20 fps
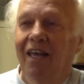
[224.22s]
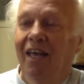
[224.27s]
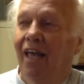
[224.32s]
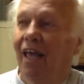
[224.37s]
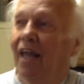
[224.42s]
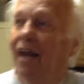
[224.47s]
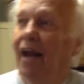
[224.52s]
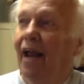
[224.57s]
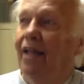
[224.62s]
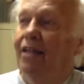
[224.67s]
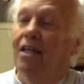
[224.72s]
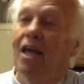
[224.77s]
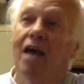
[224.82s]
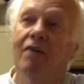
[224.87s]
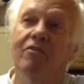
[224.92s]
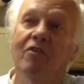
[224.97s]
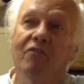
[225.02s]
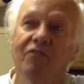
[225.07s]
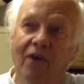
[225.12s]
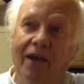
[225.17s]
And it had to have
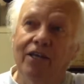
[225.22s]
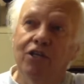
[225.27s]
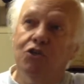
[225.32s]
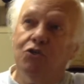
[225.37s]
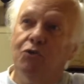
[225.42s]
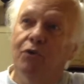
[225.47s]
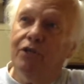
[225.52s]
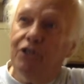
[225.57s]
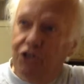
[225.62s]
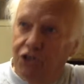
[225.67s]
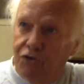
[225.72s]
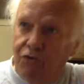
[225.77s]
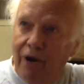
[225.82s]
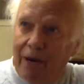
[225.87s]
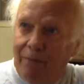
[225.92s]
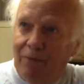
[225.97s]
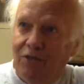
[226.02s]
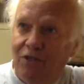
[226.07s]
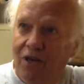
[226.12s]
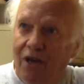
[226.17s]
the Viceroy
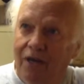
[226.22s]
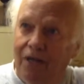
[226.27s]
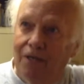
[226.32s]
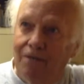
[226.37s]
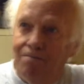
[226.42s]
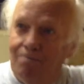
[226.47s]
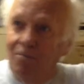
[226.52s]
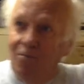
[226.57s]
stripes on it,